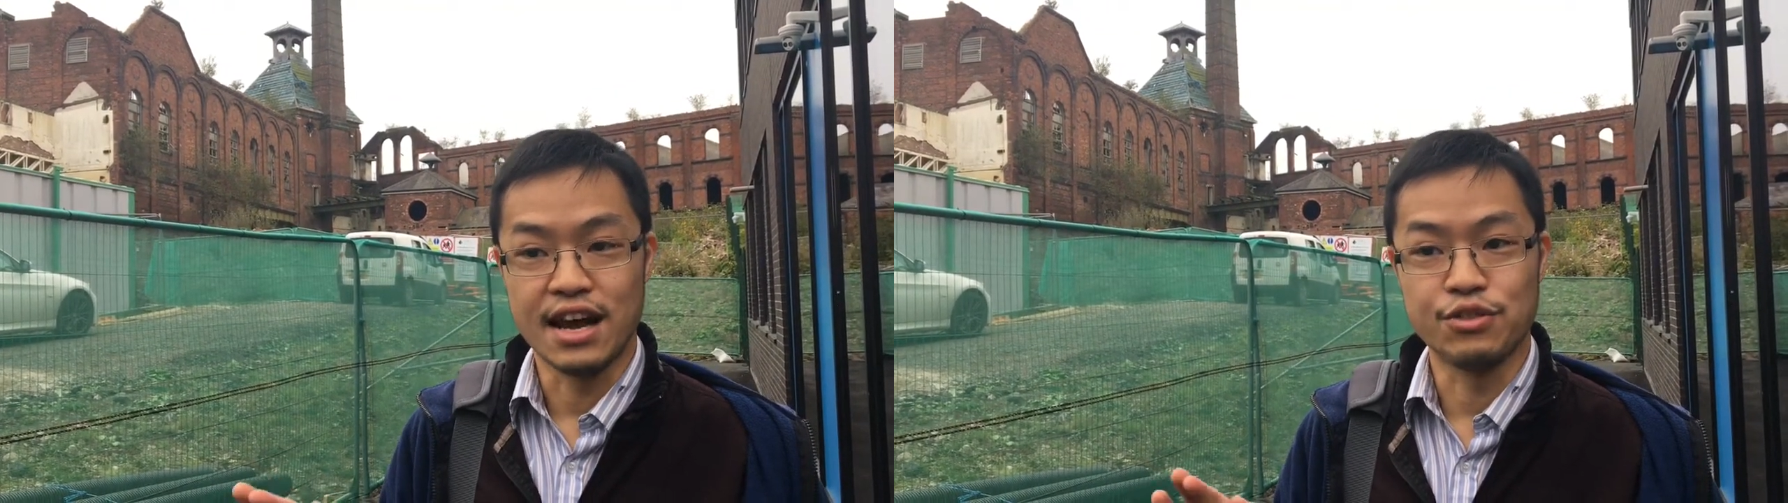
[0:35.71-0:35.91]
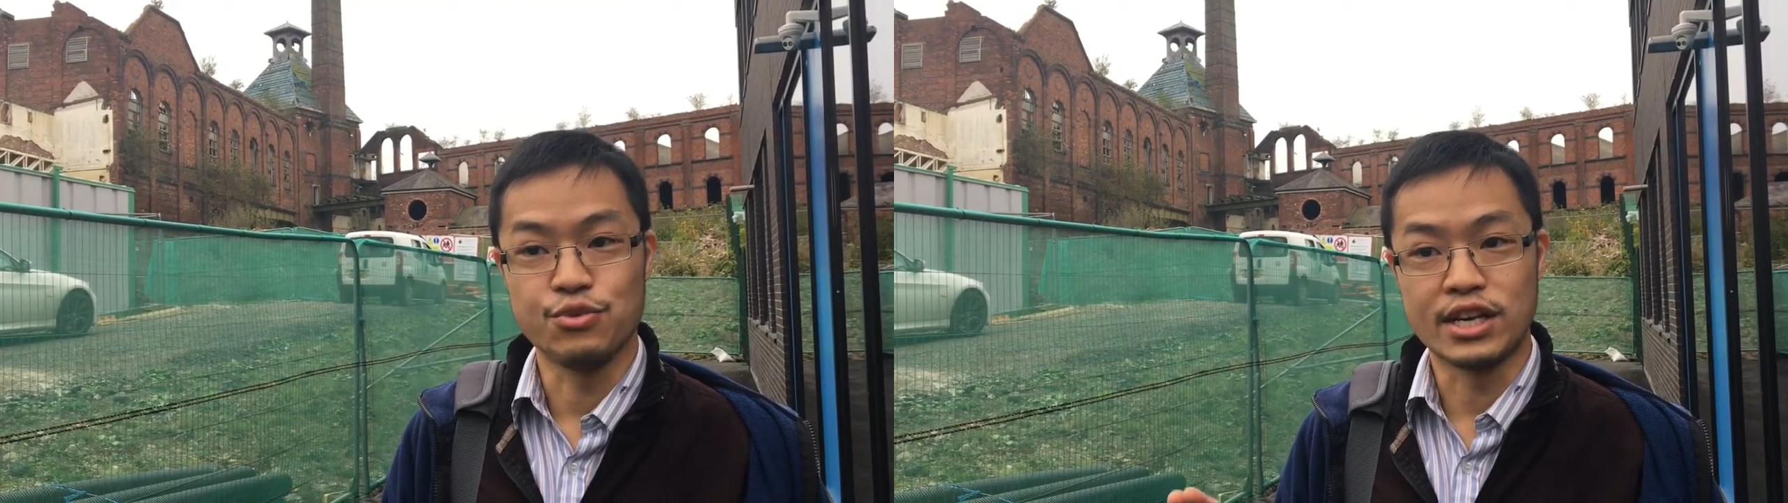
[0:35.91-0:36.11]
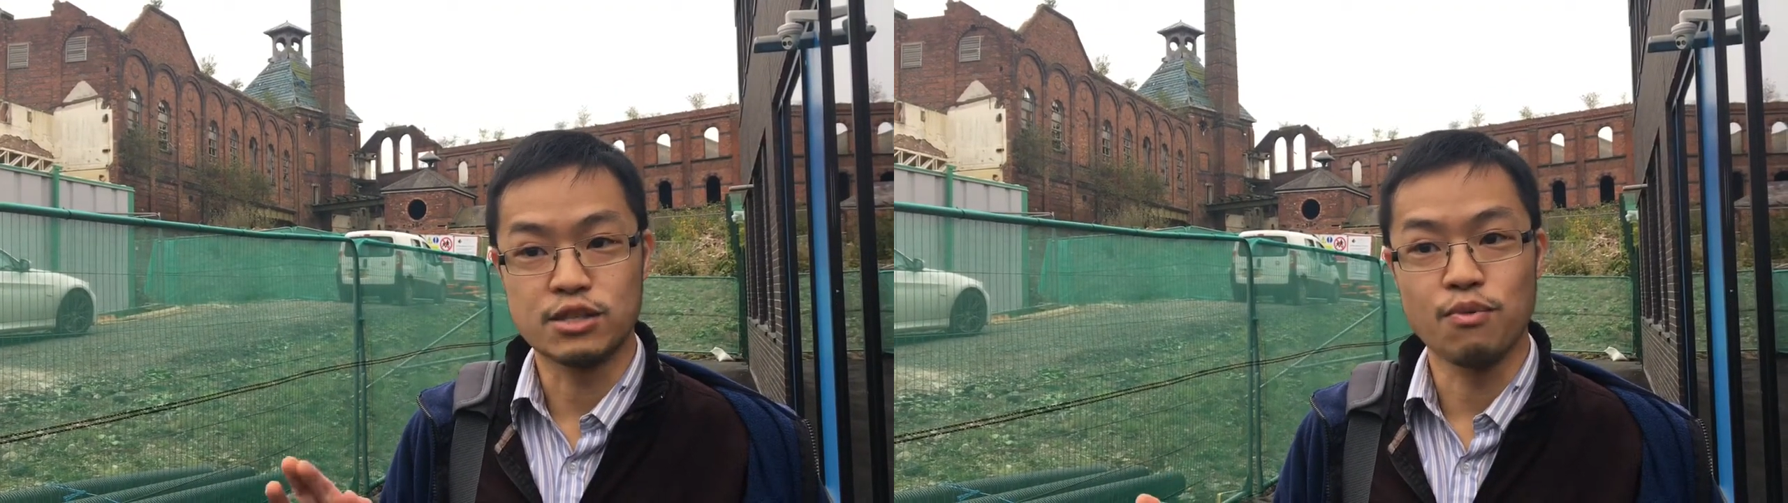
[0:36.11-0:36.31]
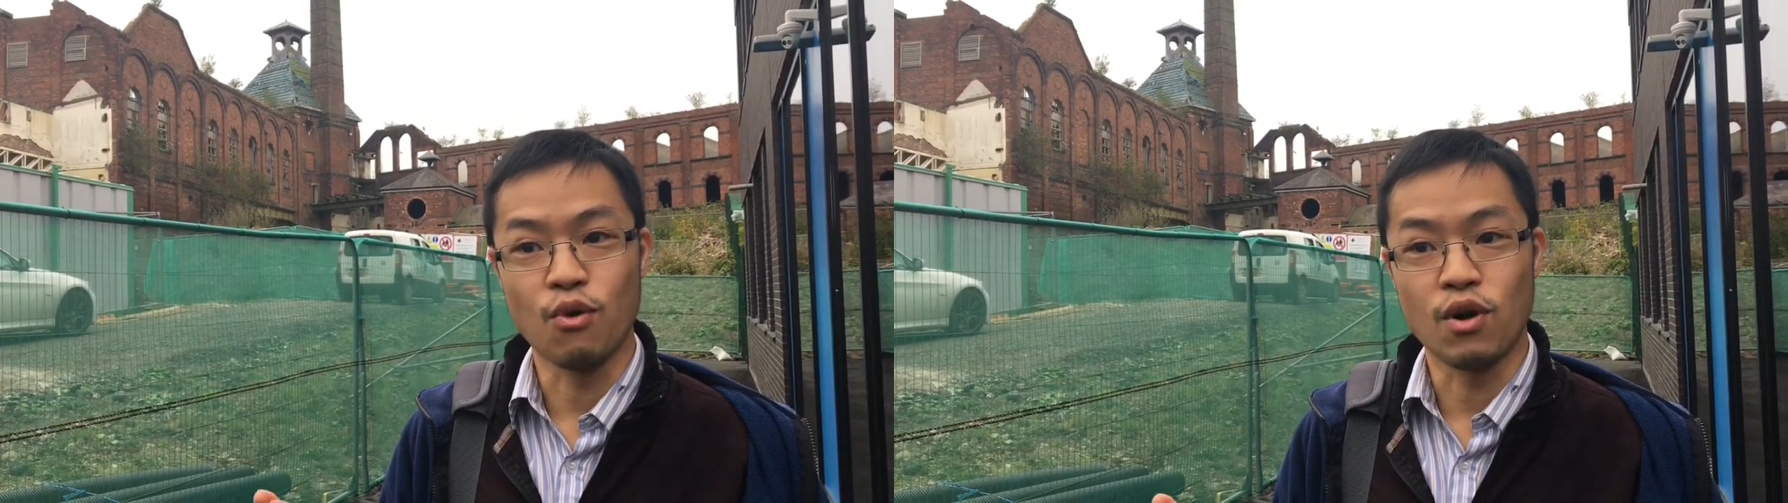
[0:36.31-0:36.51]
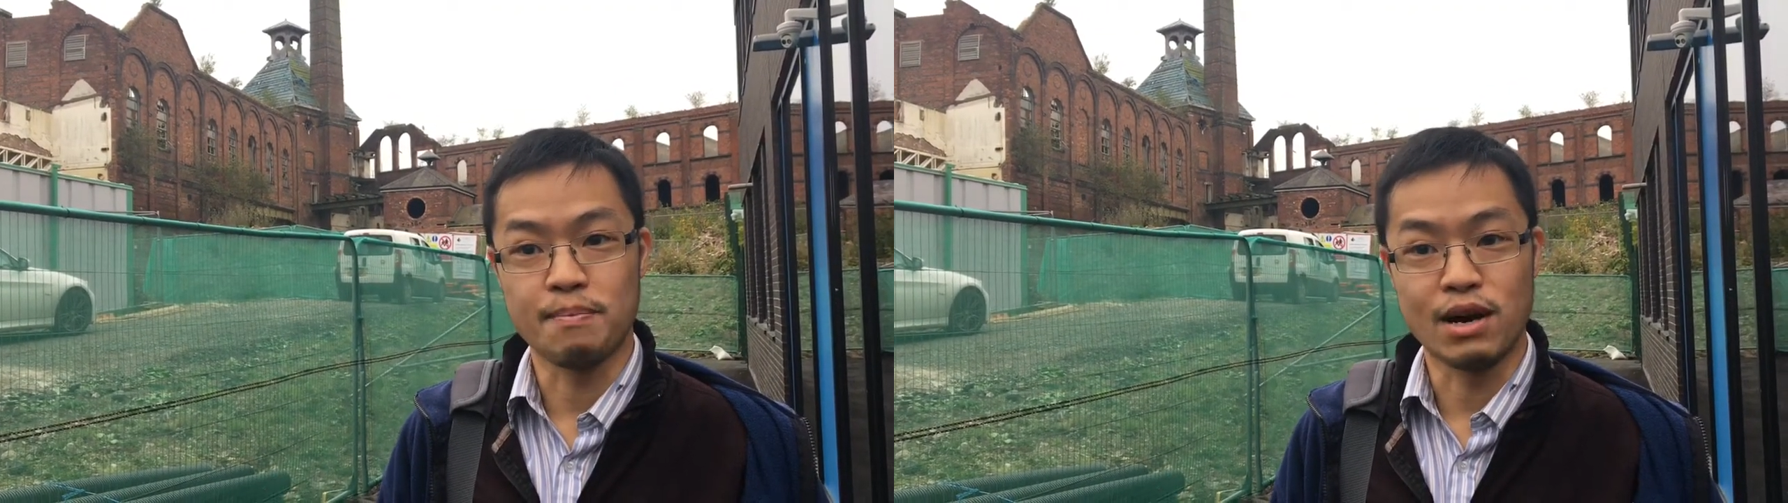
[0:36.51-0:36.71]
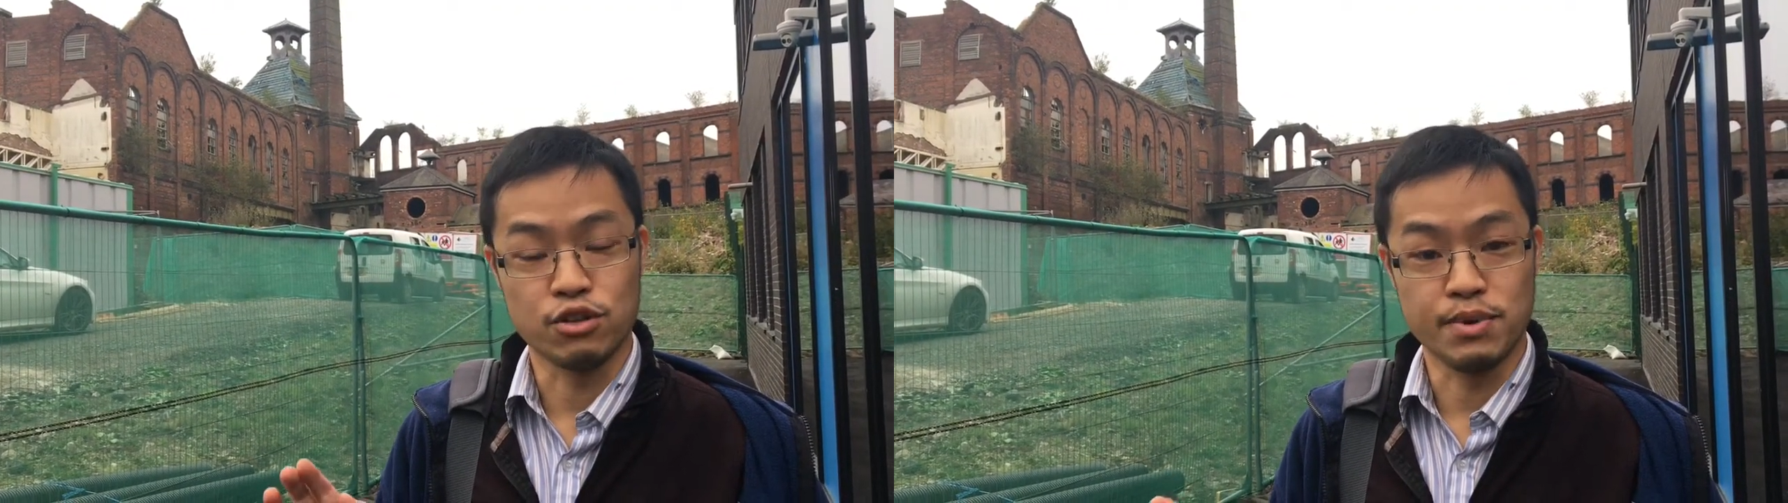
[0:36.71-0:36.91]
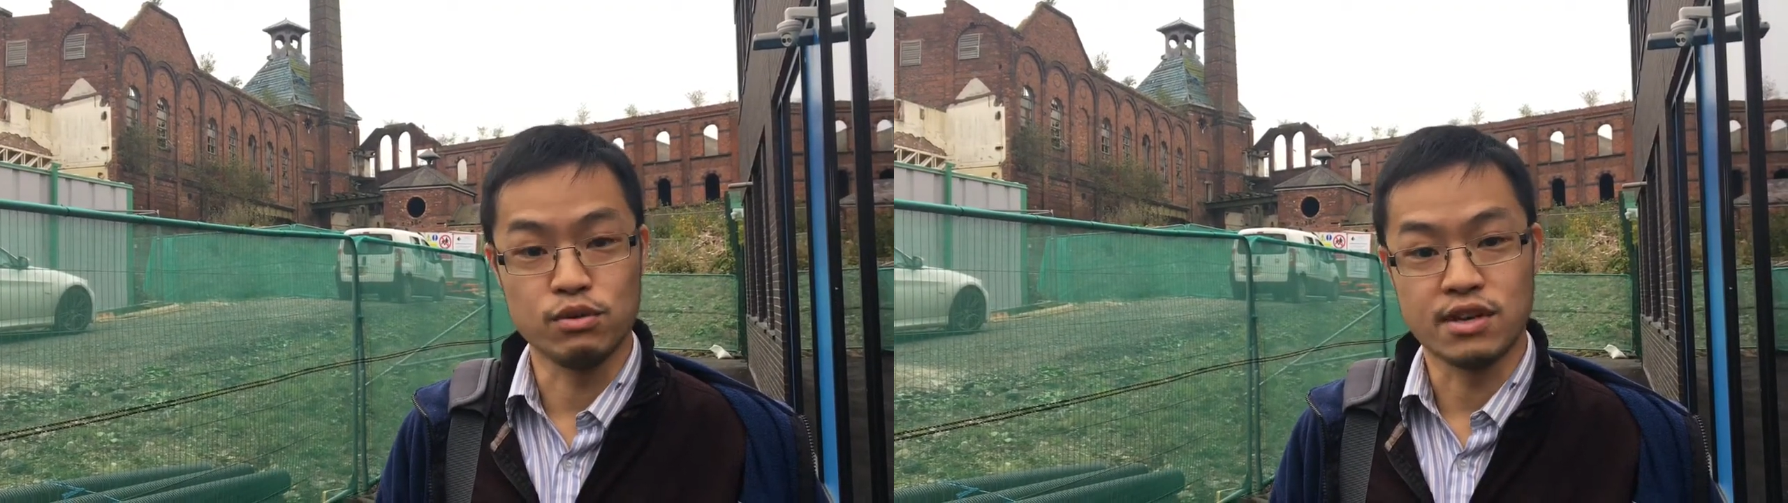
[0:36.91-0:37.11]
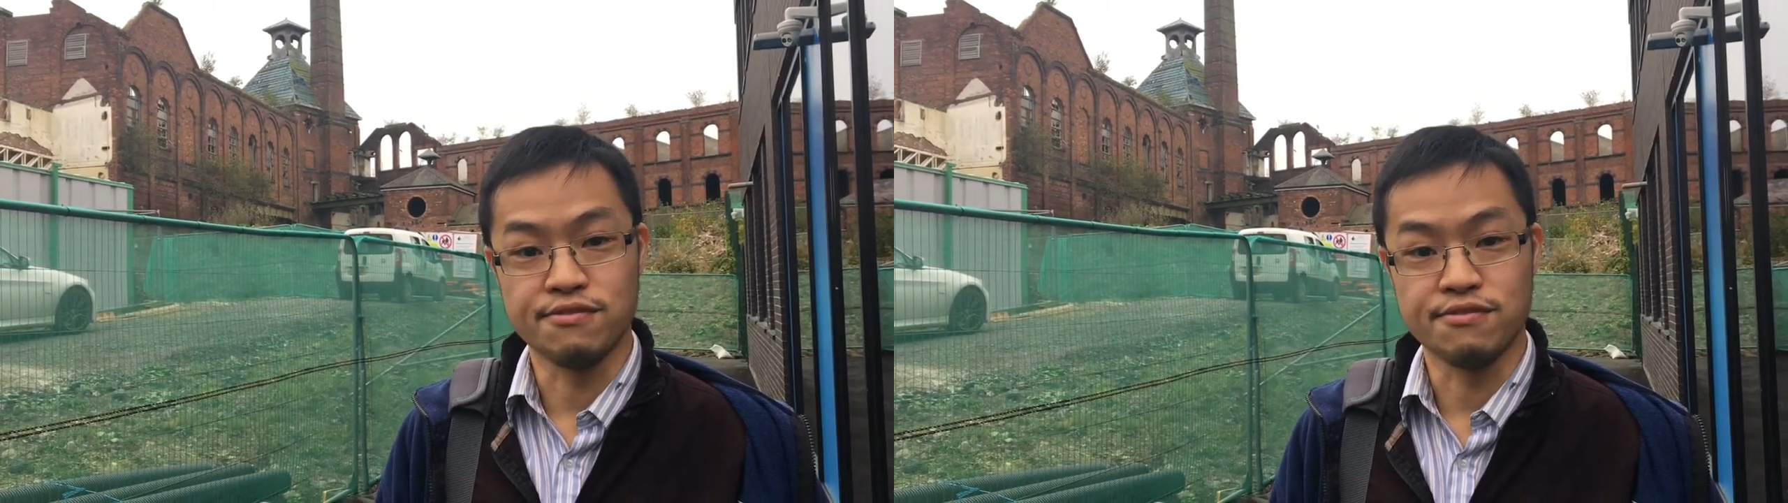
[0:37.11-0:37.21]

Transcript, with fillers: and to explore about the built